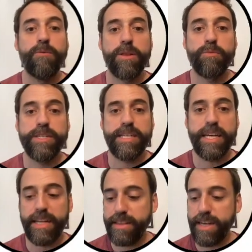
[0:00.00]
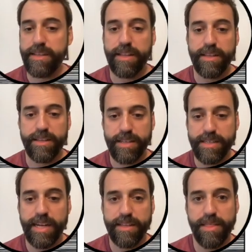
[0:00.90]
what we see
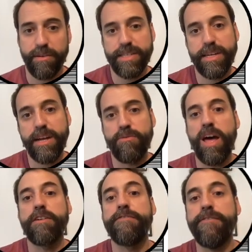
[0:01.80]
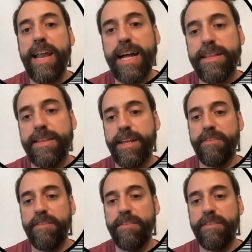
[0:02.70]
is that there is a rather flat